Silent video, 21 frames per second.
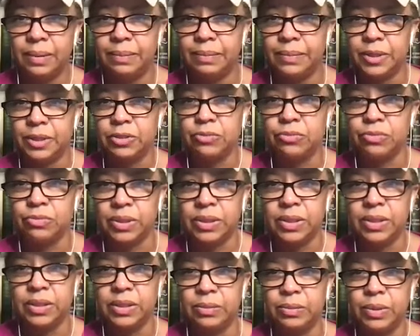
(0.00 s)
Just
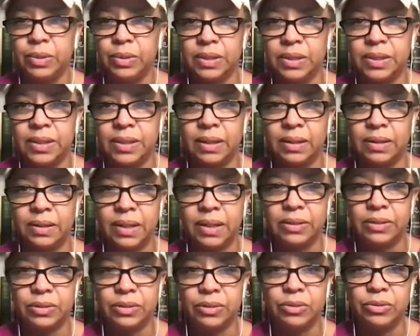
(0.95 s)
really good with the
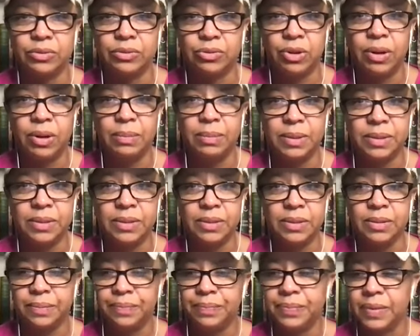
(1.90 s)
psychological traumas,
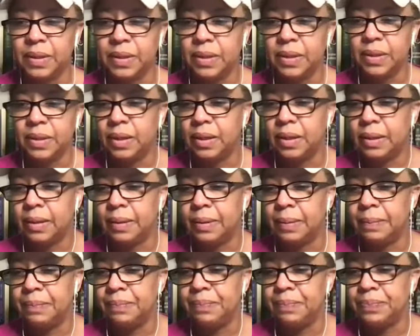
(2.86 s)

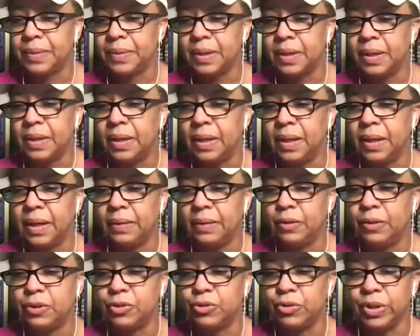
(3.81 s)

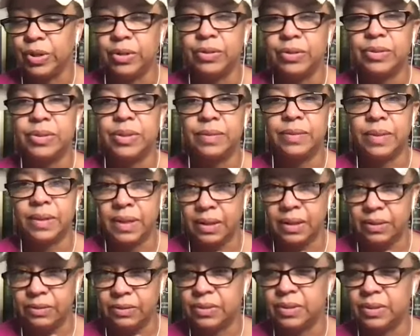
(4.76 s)
and the triggers and the
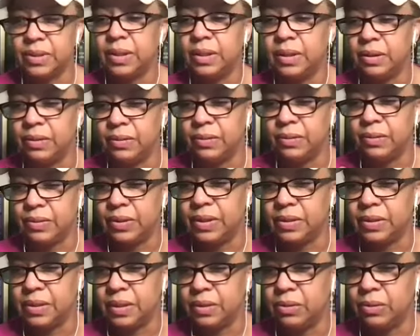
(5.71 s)
counseling and all the
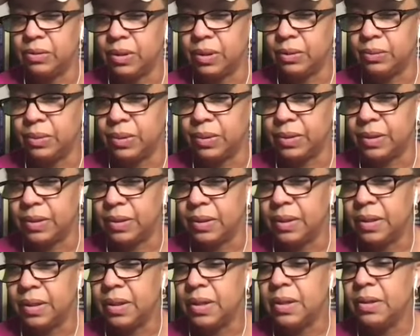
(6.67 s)
things that go along with it.
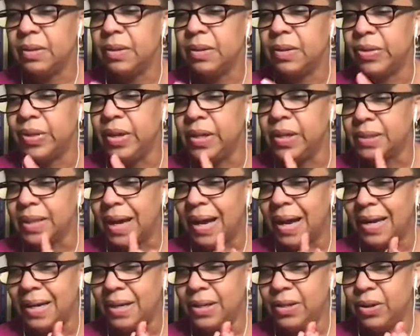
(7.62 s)
The things
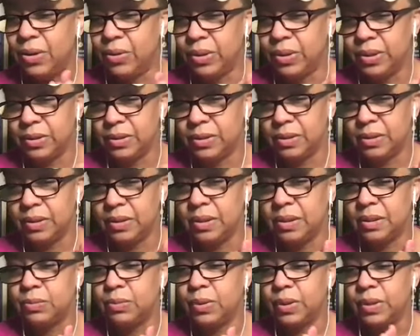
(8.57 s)
I noticed
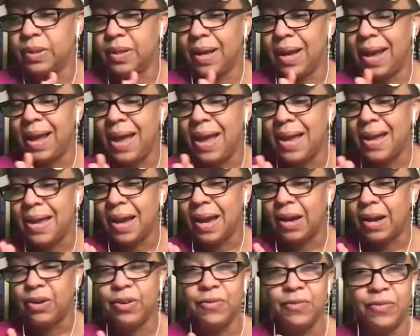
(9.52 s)
is with the hanging,
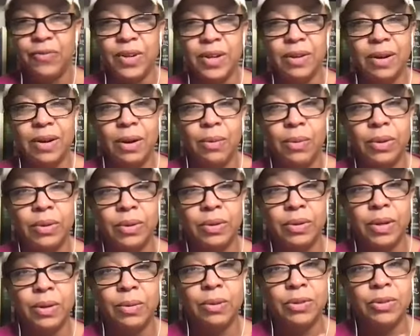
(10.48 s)
I couldn't figure out whether
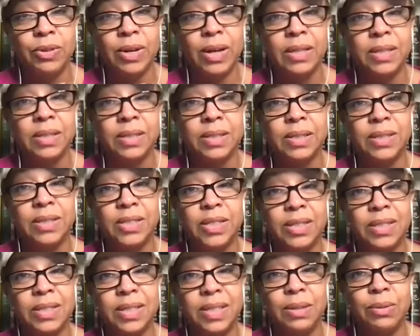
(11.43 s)
they were trying to
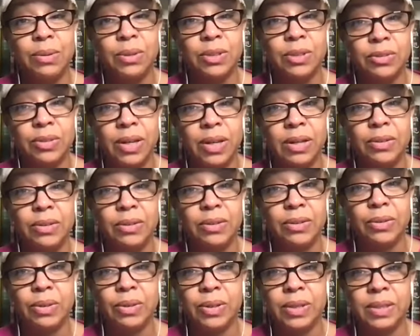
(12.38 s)
suggest that he was strangled
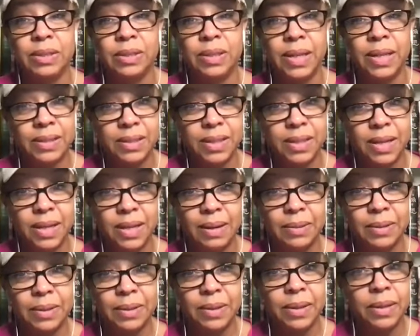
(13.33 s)
or his neck snapped.
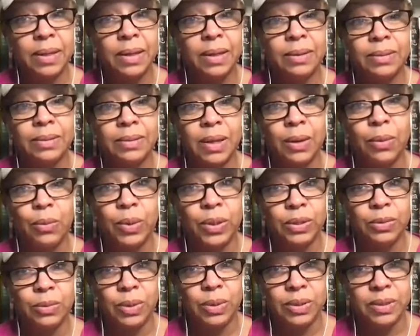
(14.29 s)
I was like,
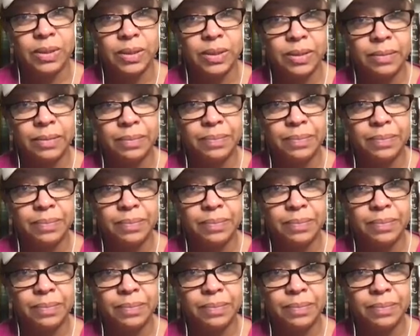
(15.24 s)
which was it?